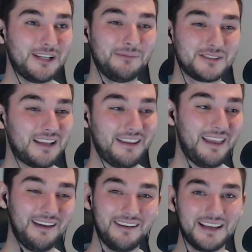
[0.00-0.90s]
So I'm just like,
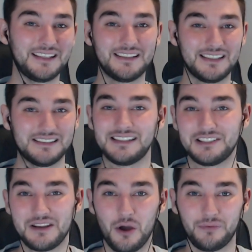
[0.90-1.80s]
yeah, that's
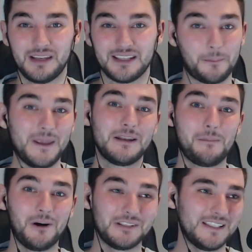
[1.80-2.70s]
literally nothing. It's a
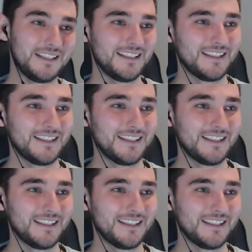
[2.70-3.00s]
peanut pod.